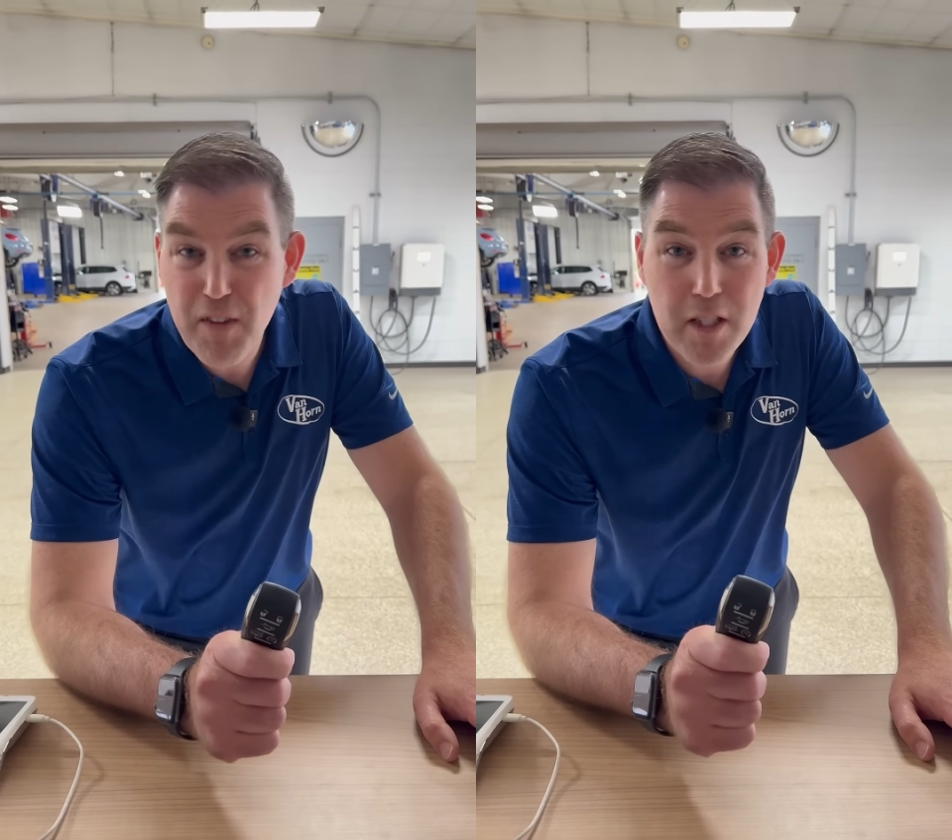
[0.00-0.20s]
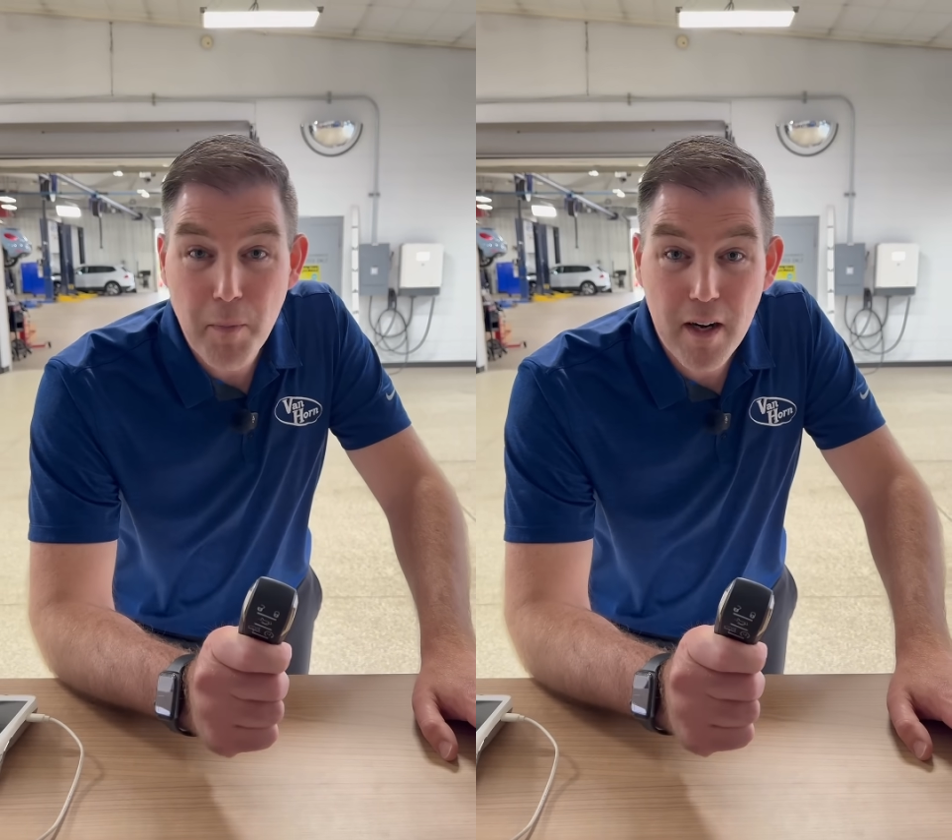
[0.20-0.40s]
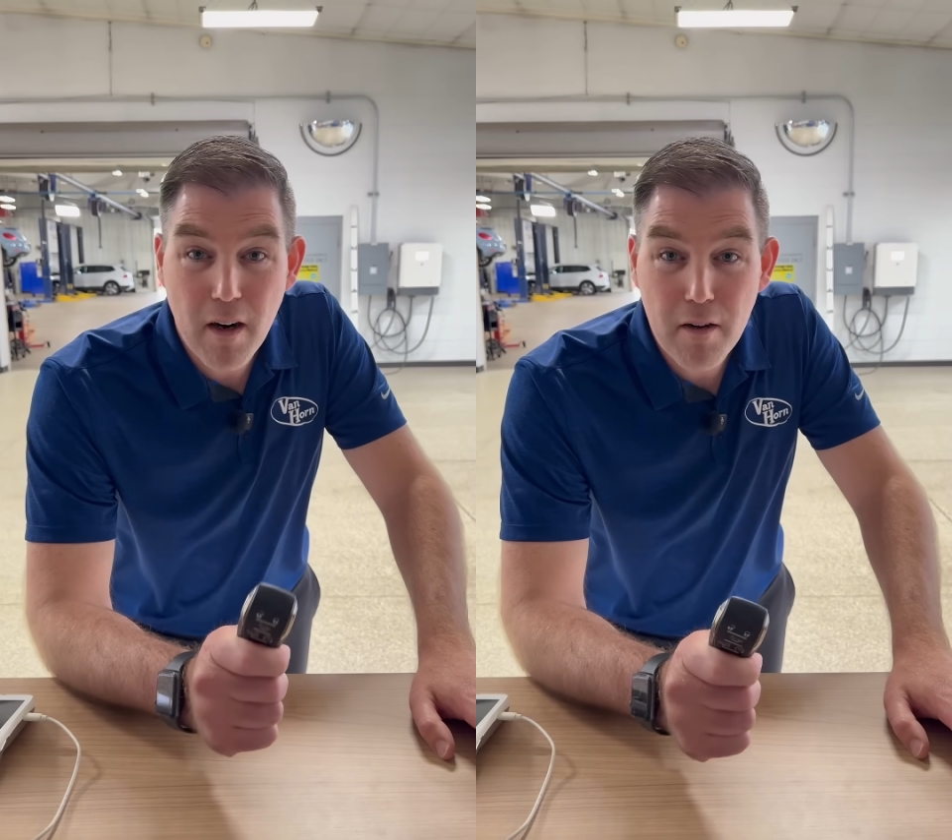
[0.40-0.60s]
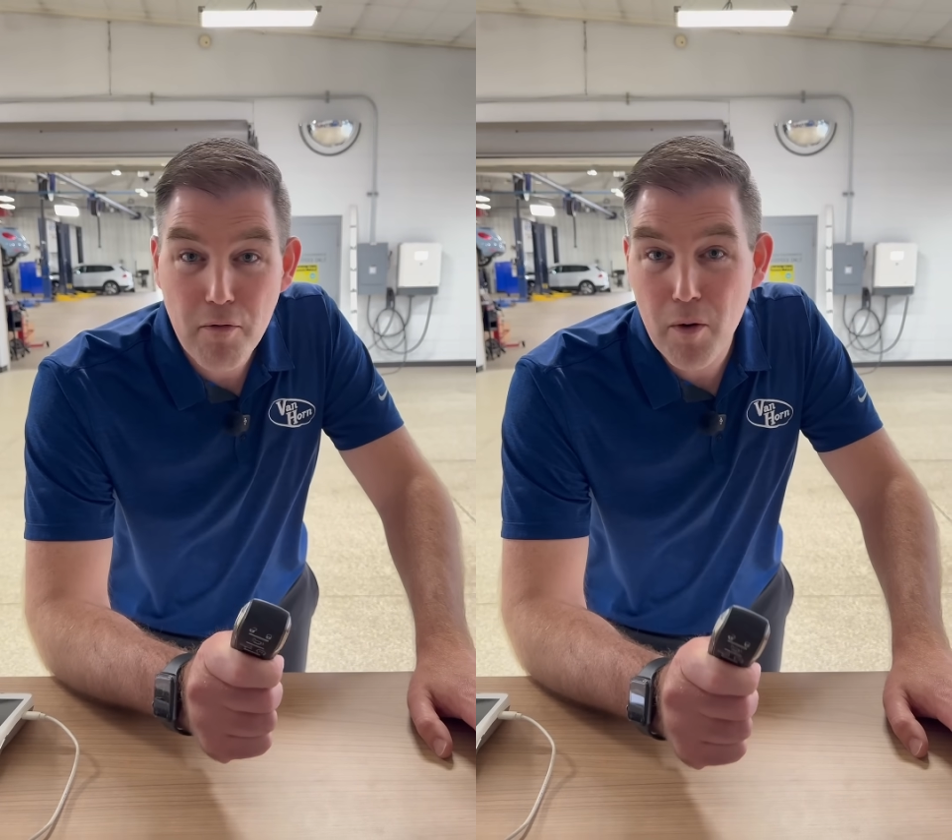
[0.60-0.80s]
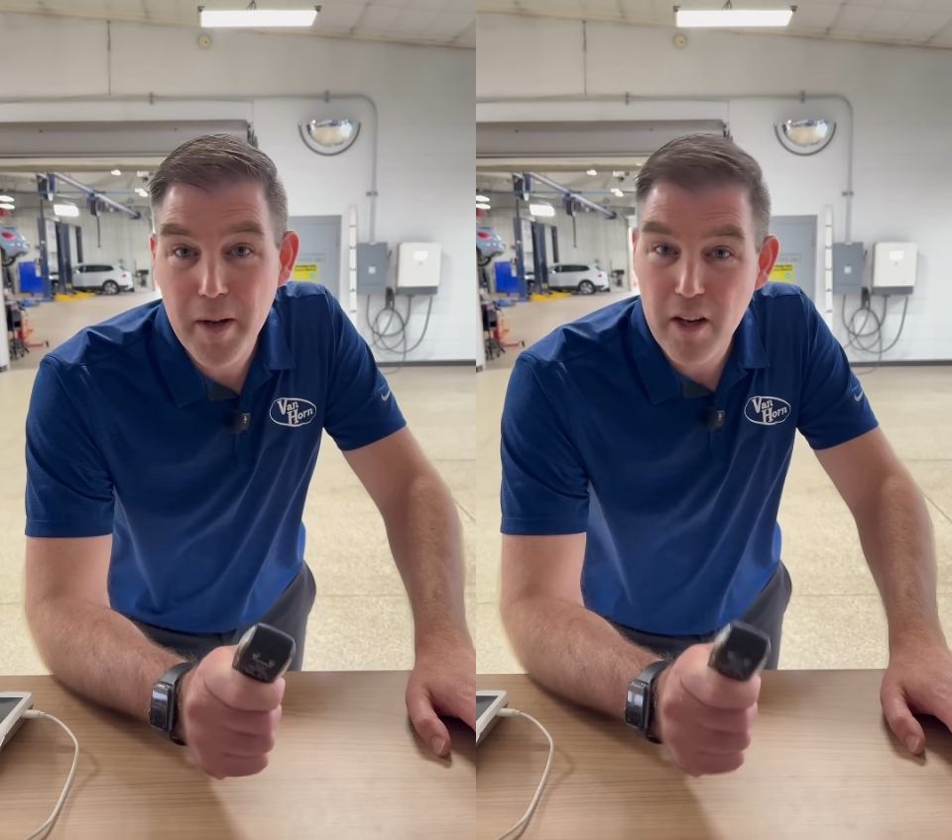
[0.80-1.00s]
fix my car
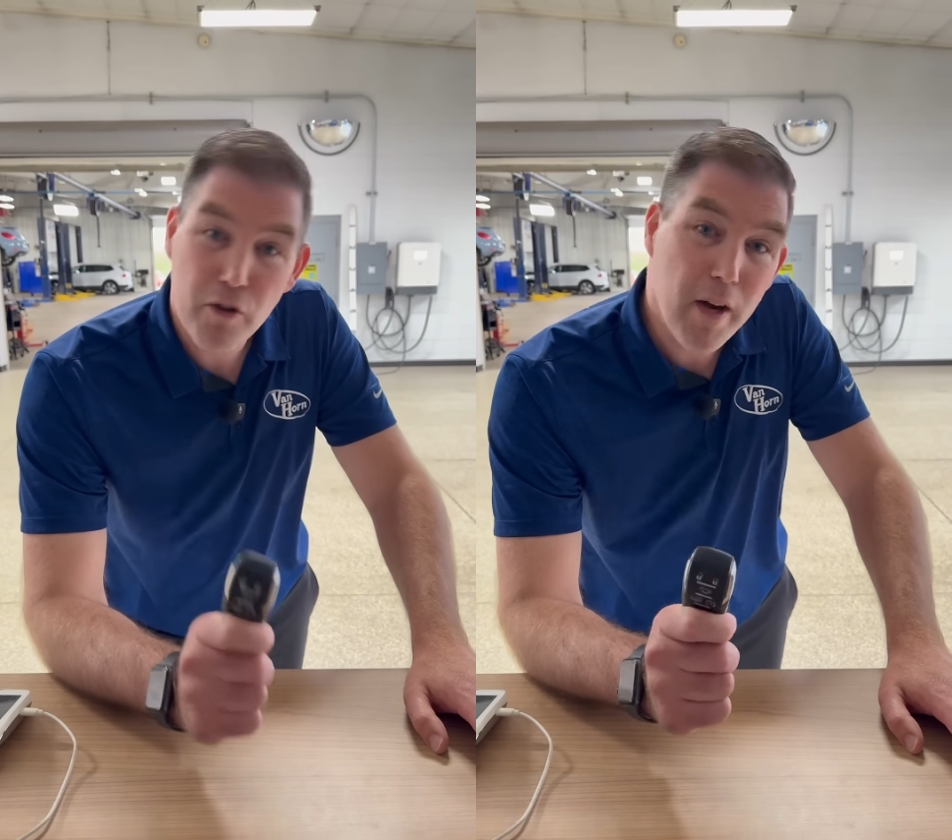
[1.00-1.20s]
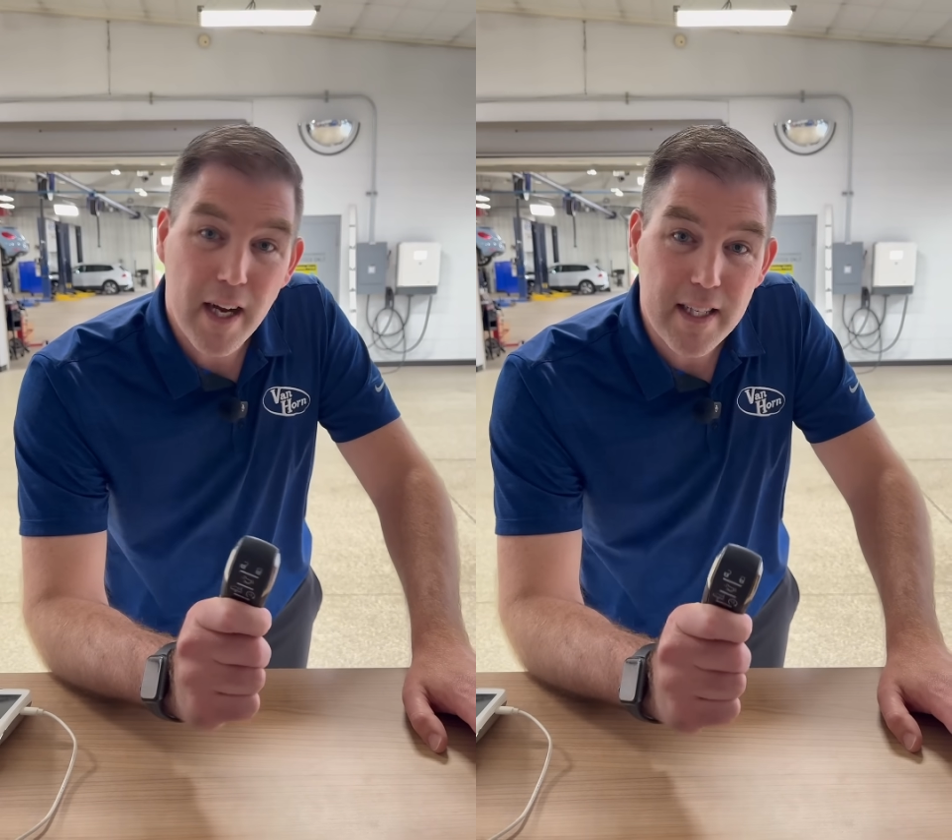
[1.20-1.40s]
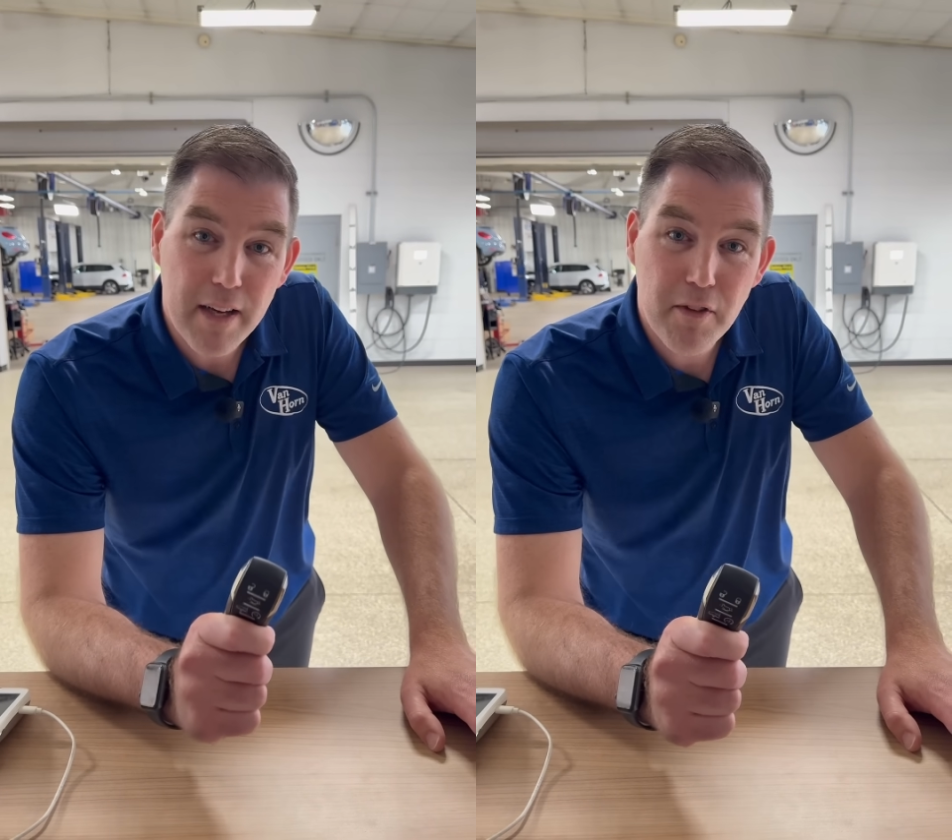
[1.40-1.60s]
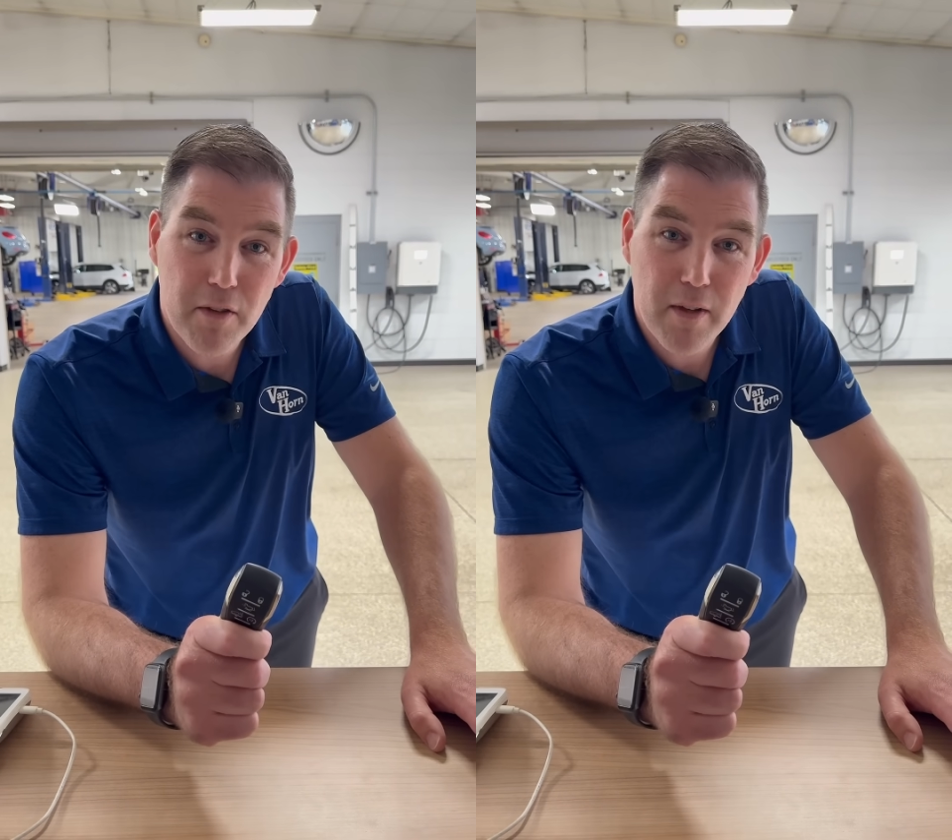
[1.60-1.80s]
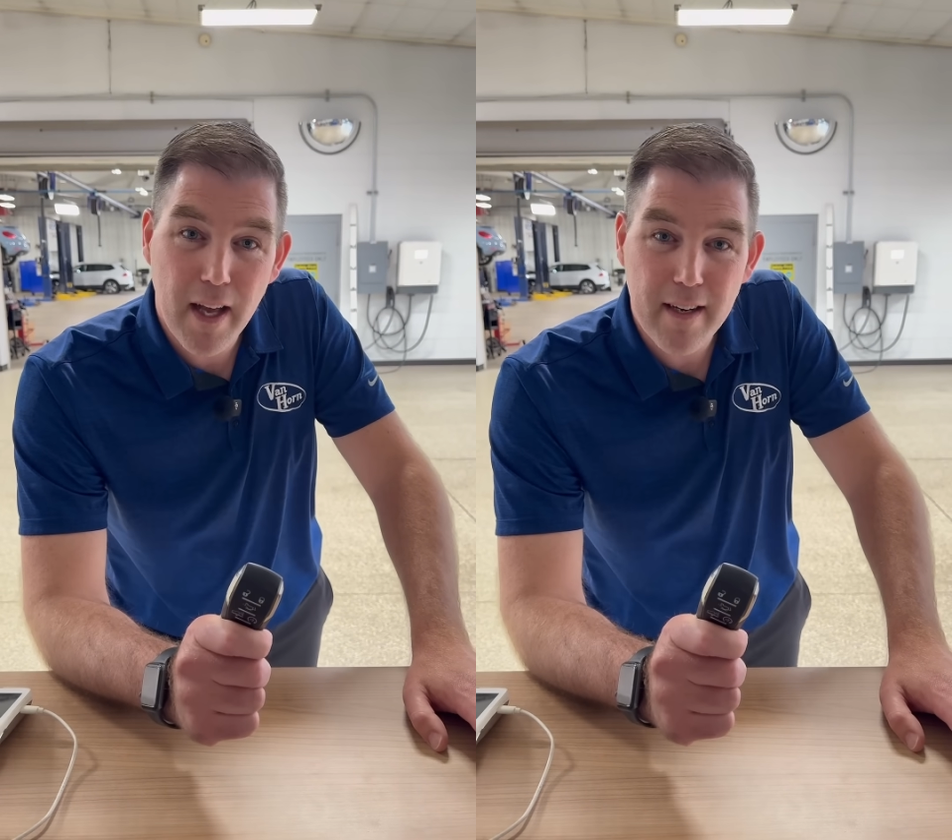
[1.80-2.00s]
for me, and you guys have to
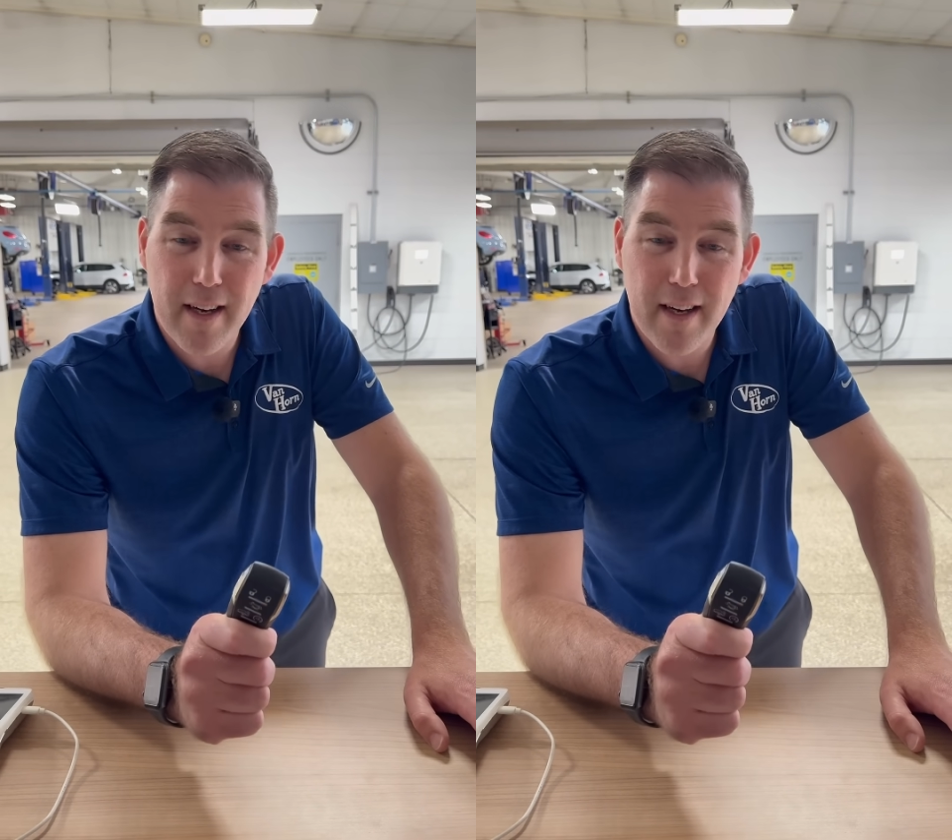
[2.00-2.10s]
do that.